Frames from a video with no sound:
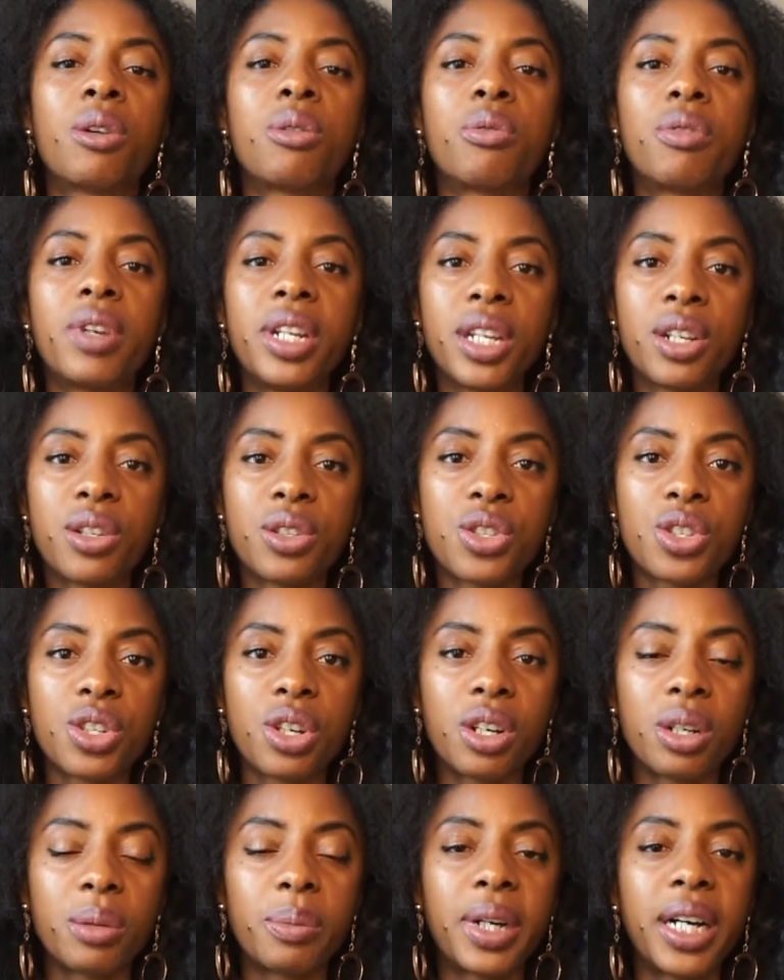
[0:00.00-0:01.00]
Really good
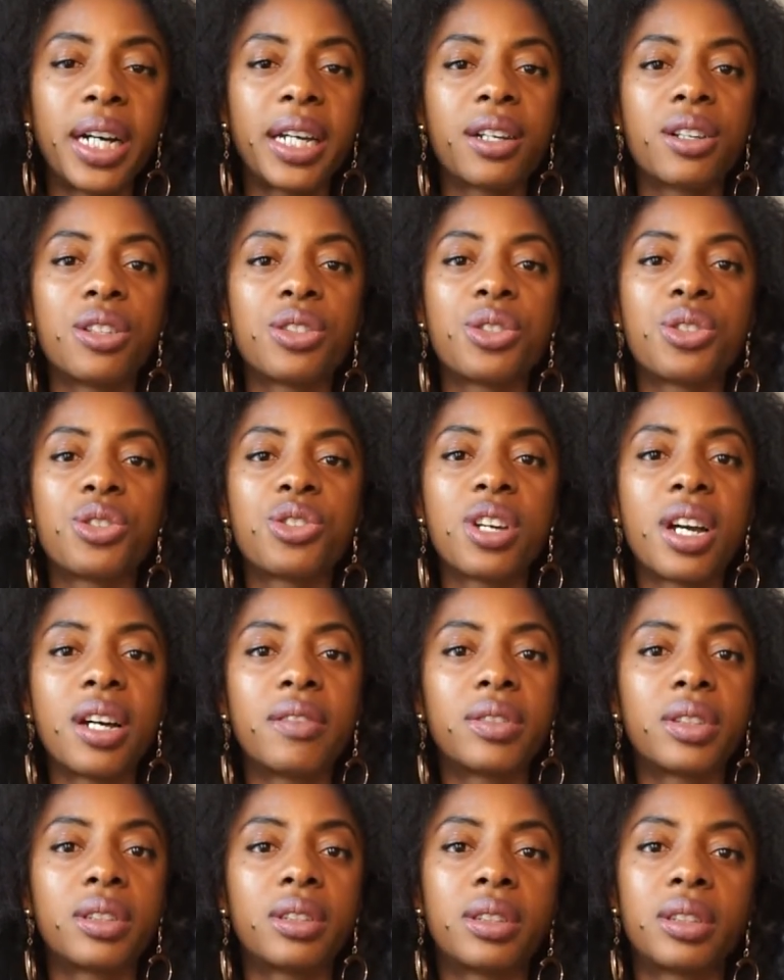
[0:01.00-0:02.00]
job. I got to
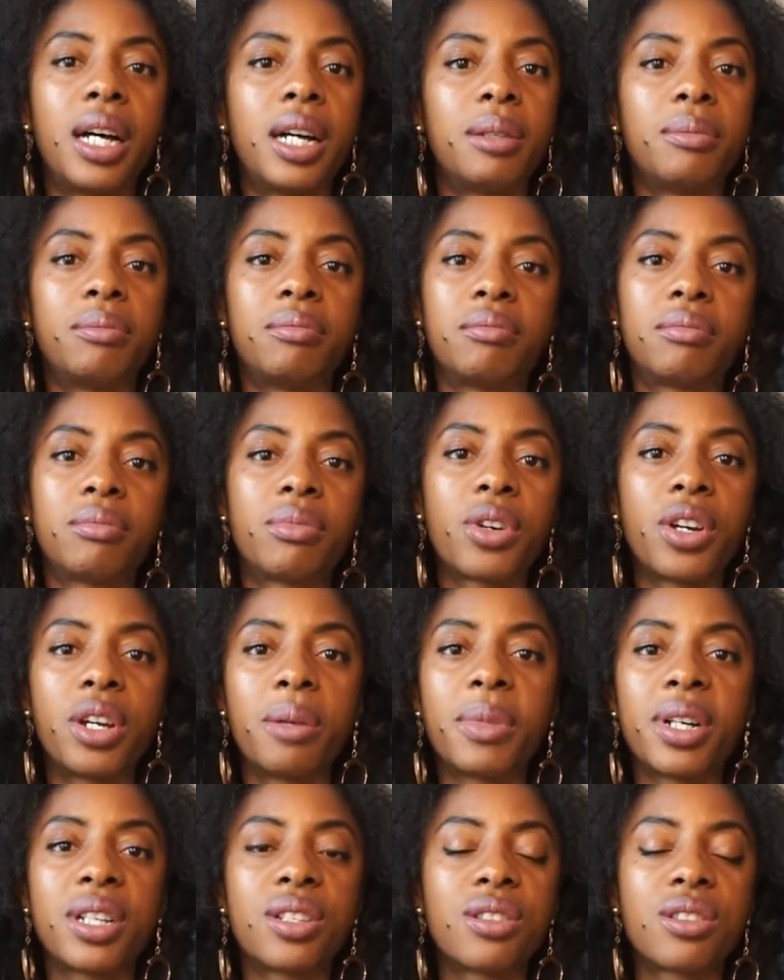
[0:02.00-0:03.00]
travel pretty
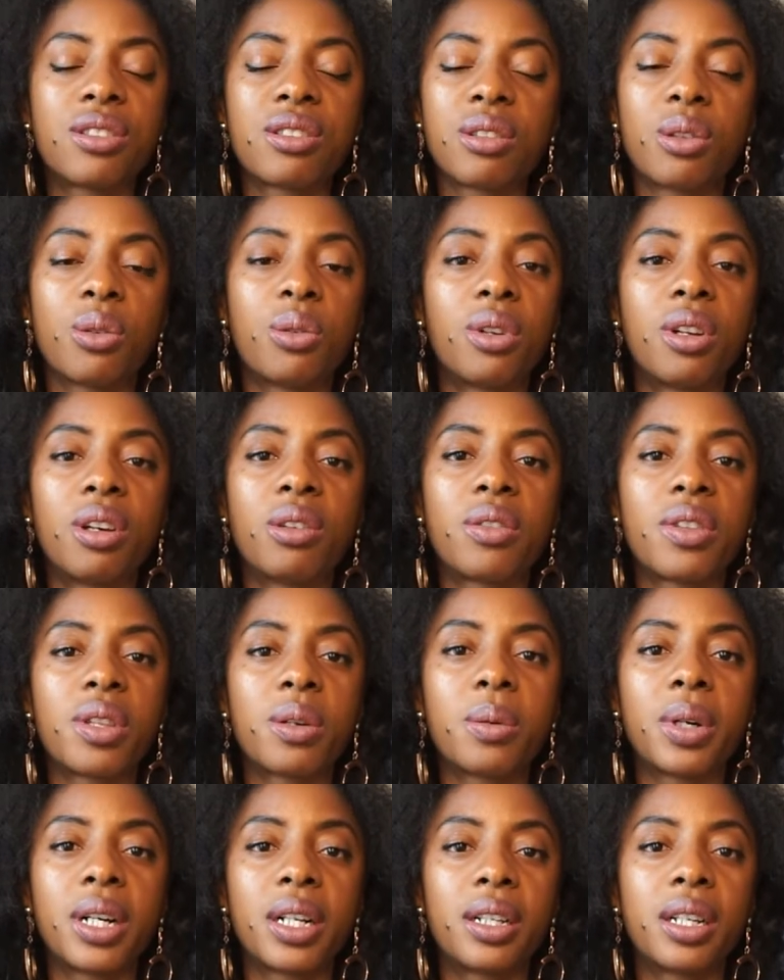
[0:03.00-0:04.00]
much all over the
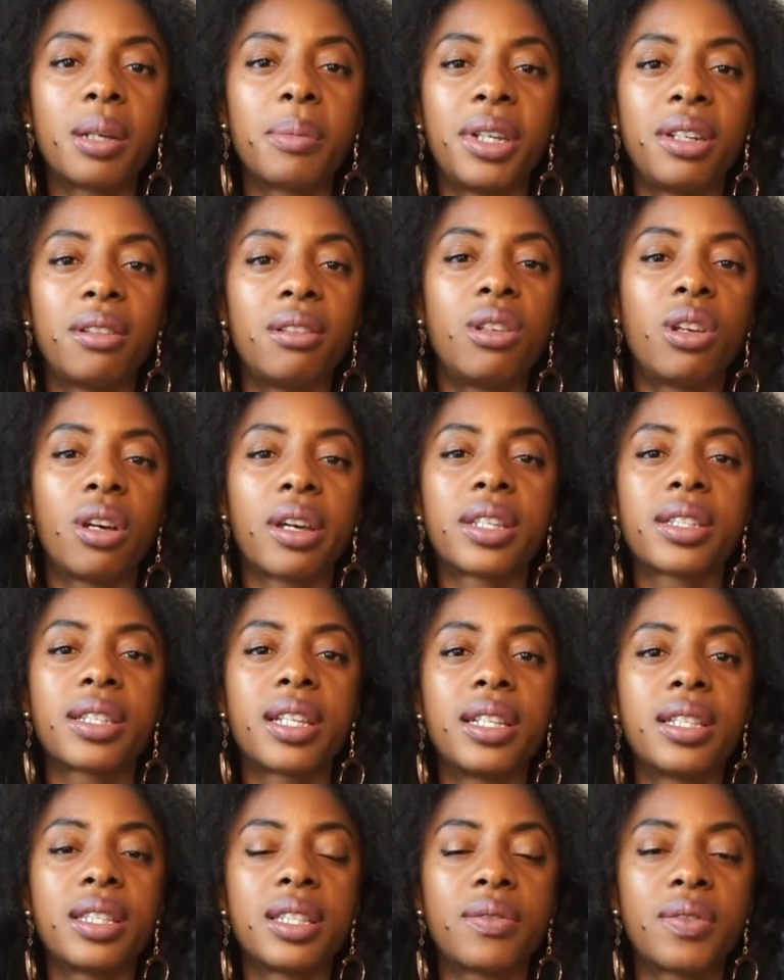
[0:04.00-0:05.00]
world. I mean, not
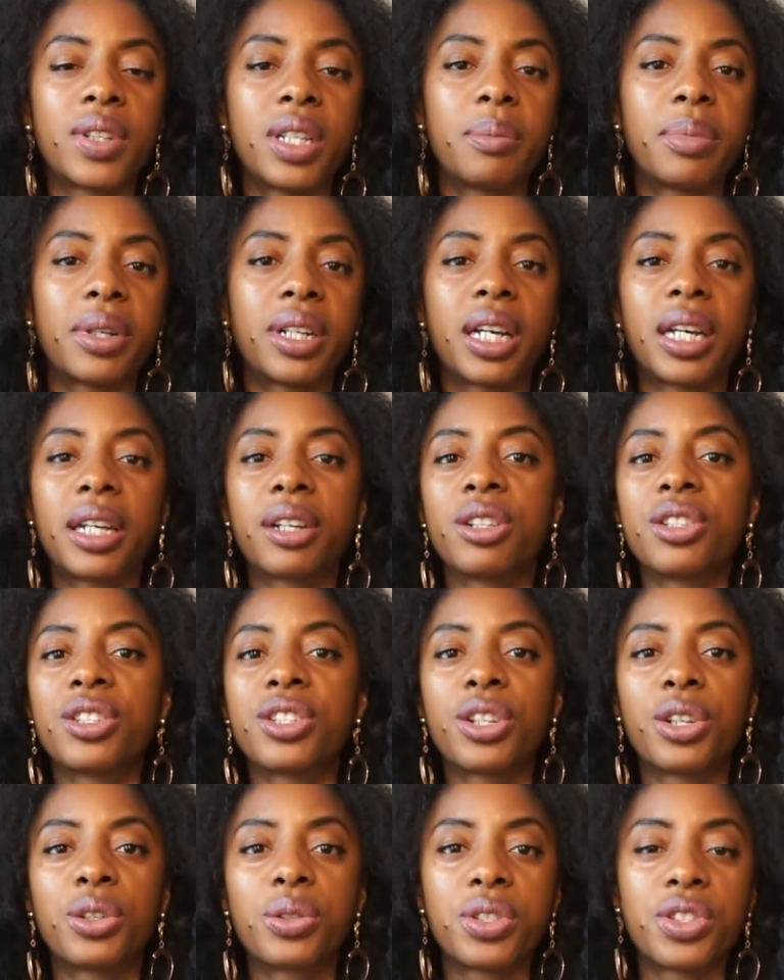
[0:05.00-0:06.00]
extensively, but I got
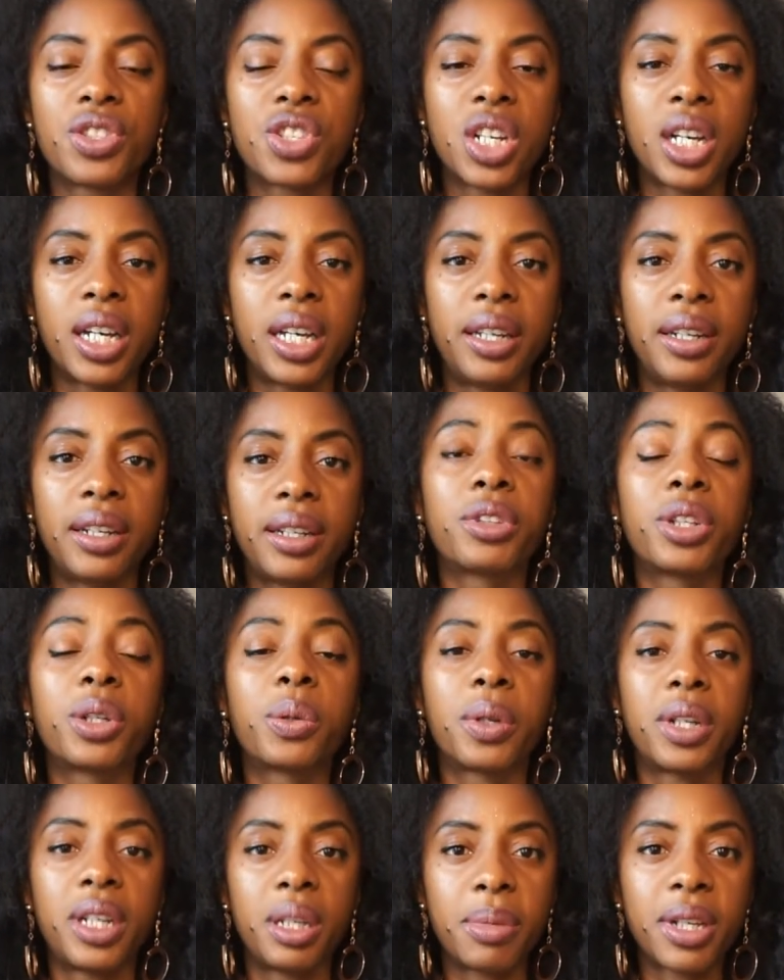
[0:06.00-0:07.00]
to go to China
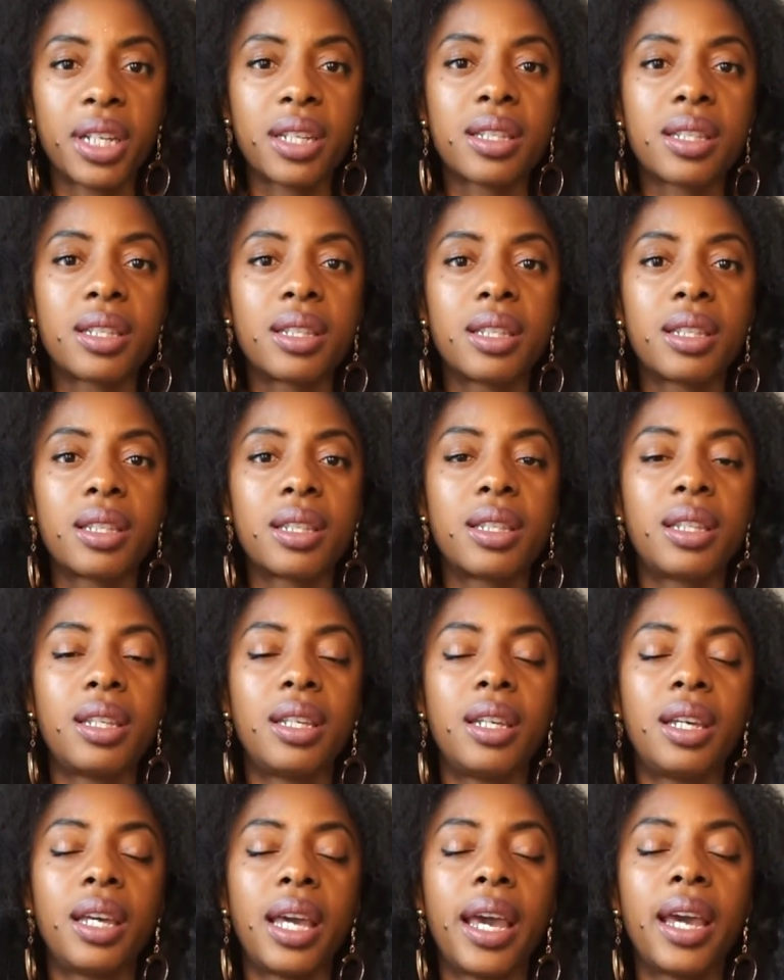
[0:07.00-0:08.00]
frequently because
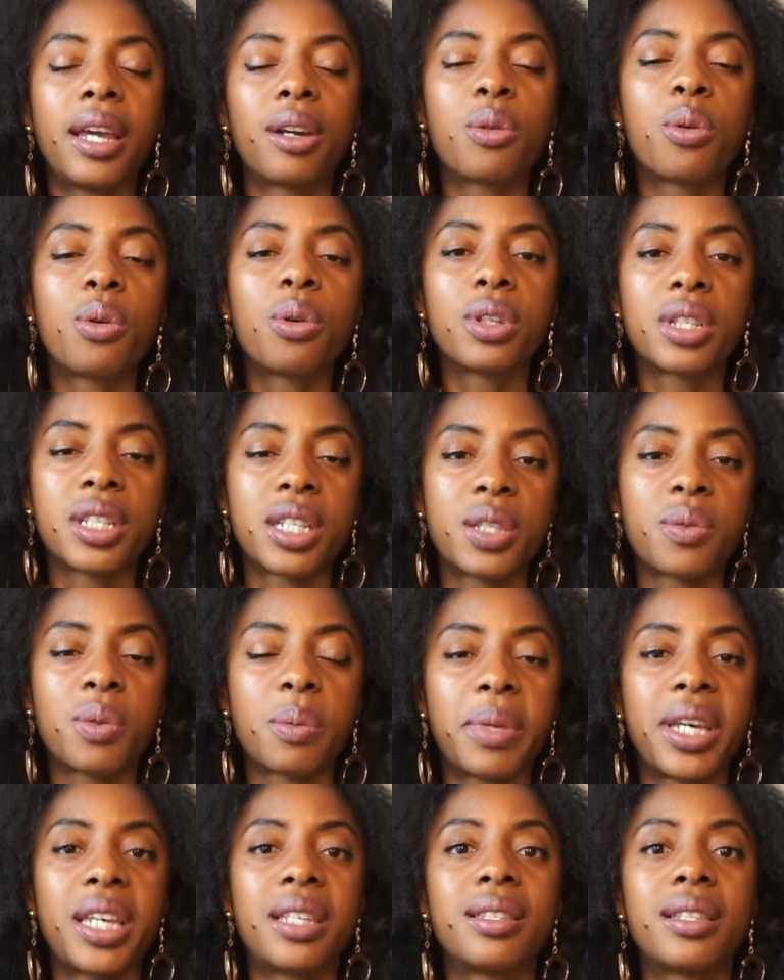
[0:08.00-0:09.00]
the headquarters were
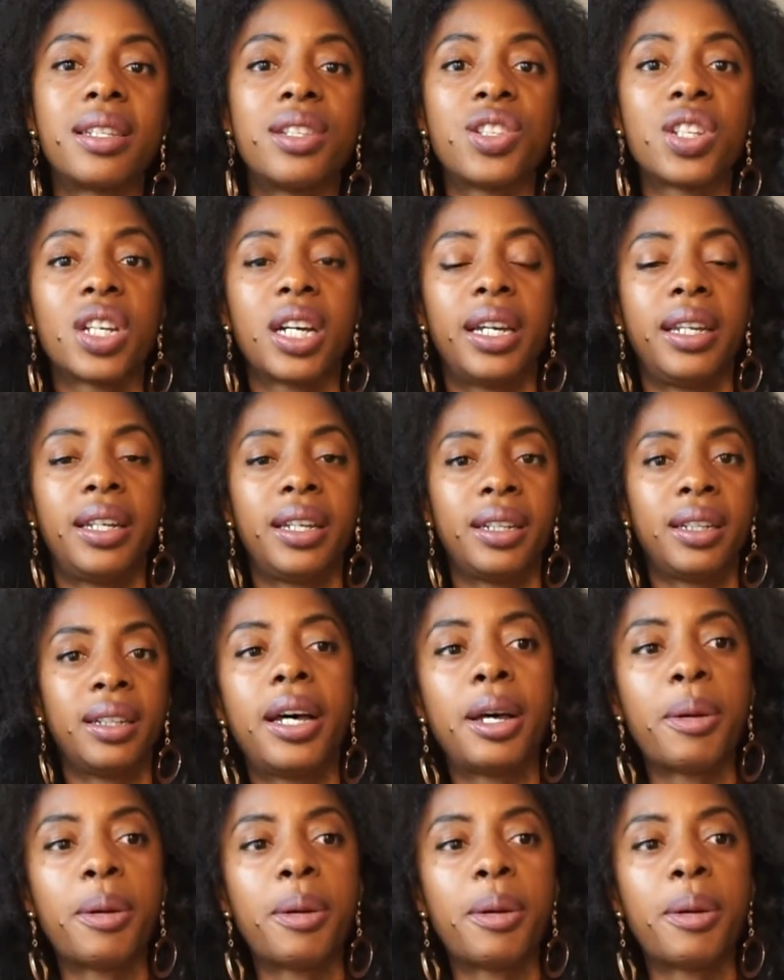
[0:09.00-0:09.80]
based in China.